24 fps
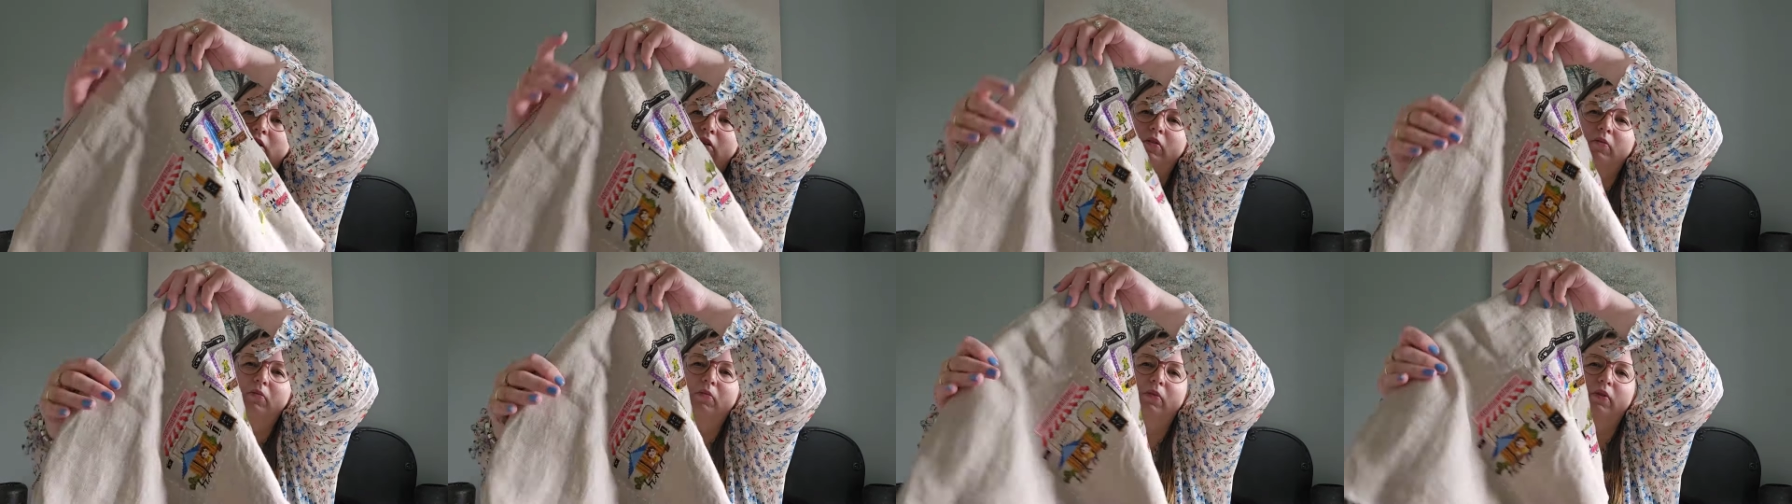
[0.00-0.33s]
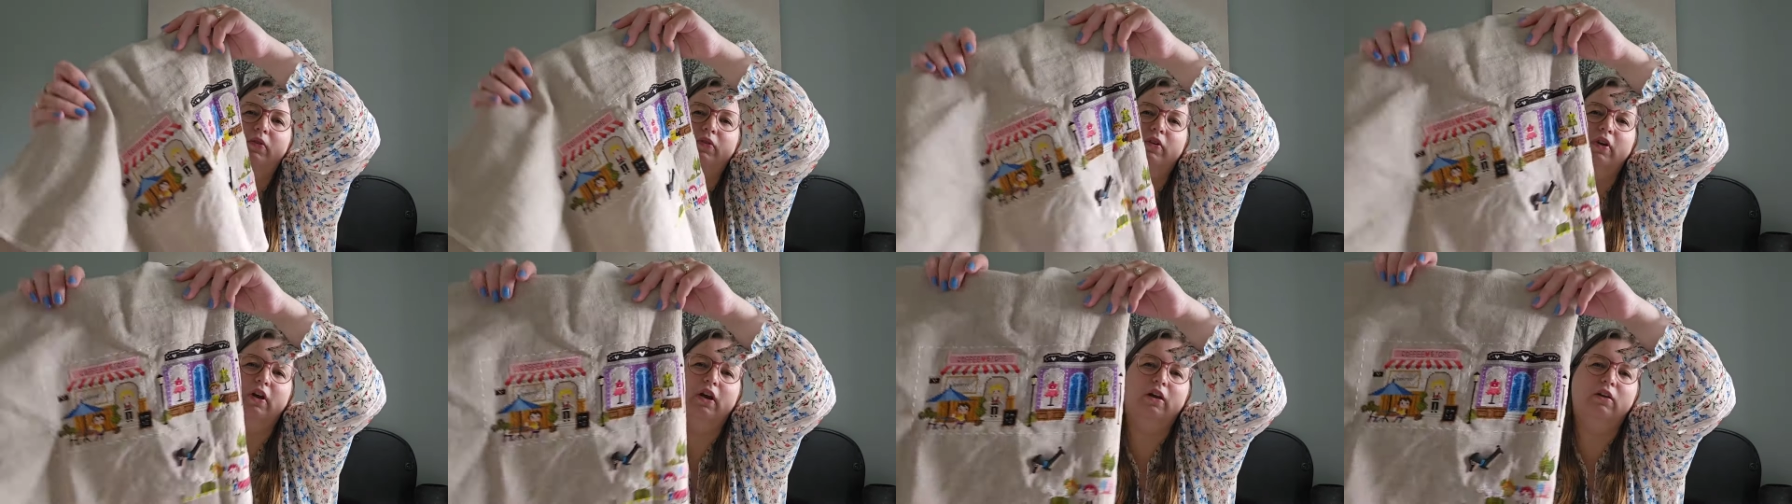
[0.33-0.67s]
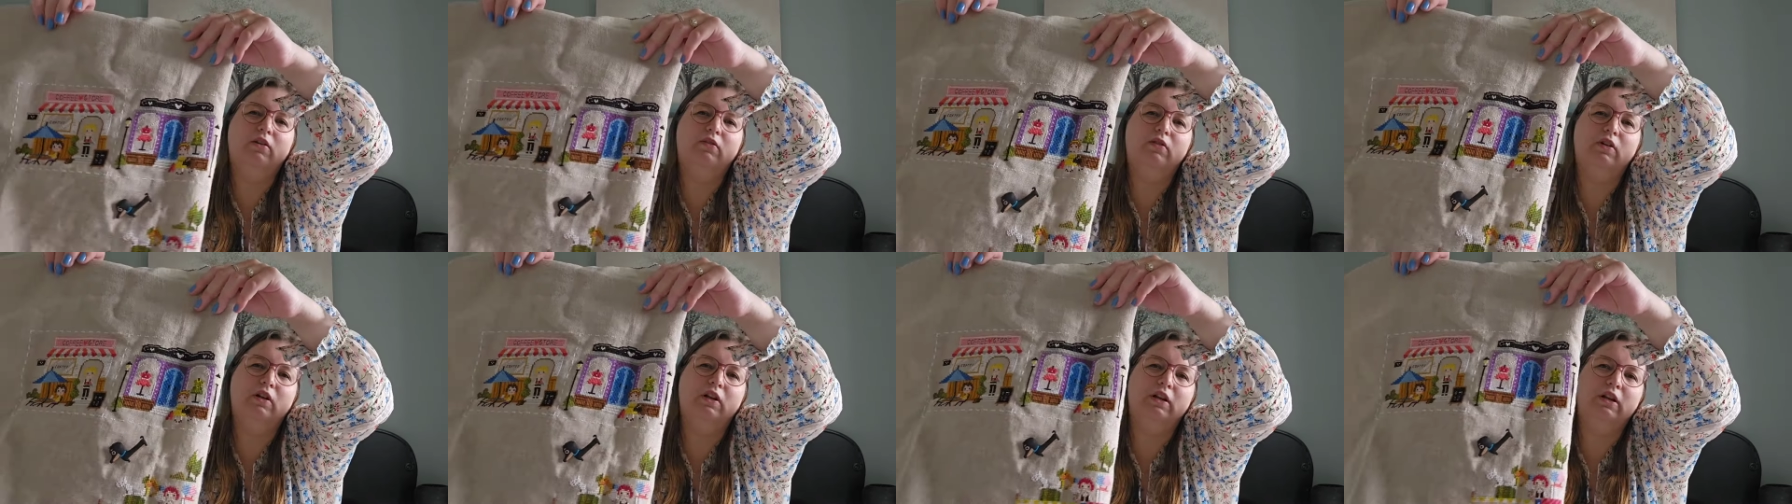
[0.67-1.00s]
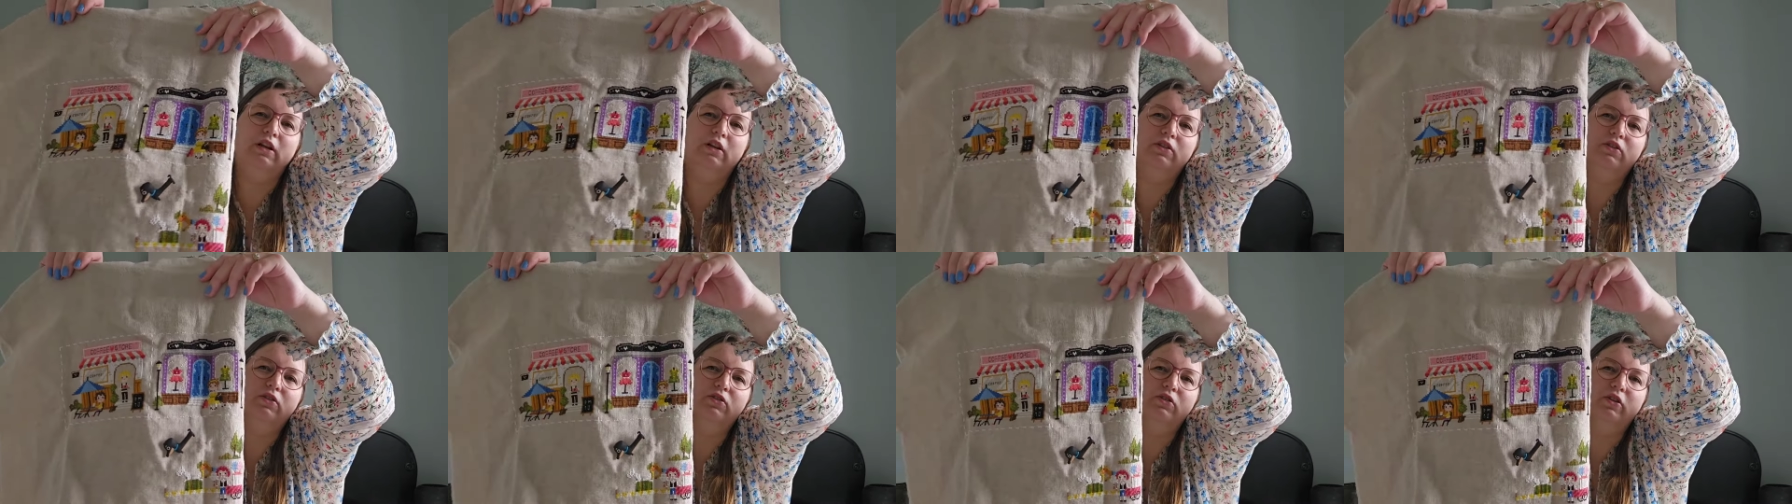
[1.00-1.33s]
but I really
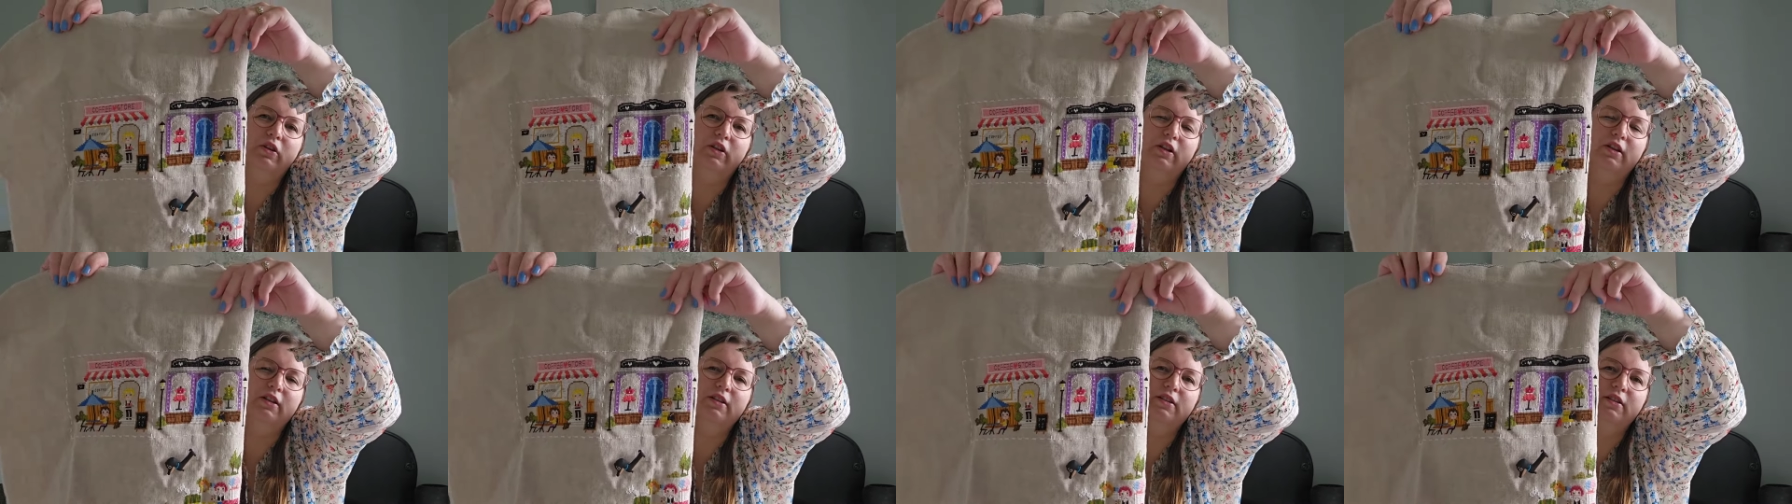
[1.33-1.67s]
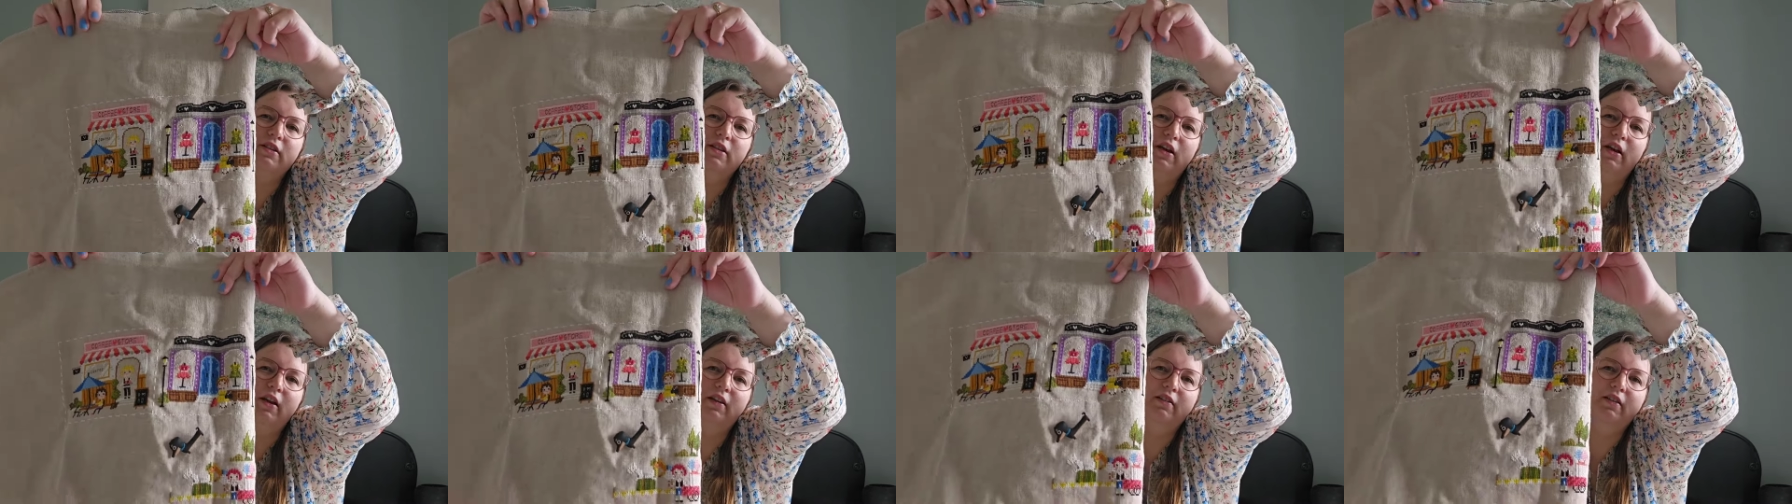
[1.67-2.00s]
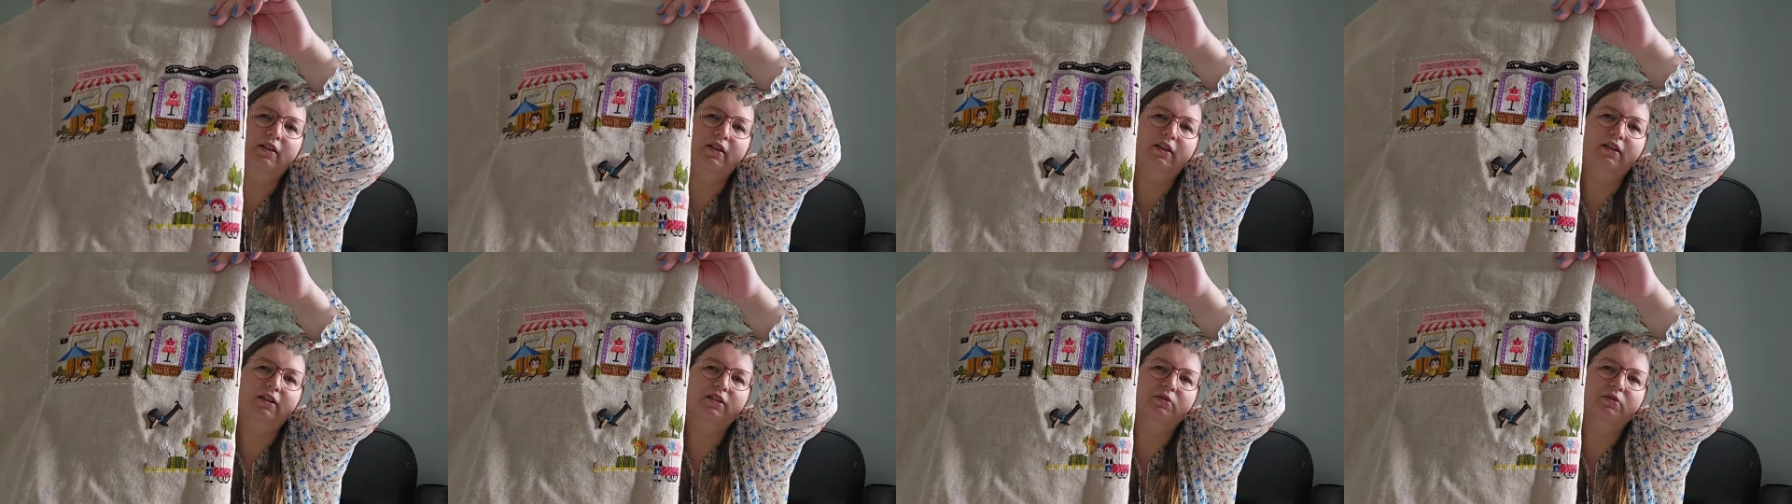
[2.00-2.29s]
enjoy this. I think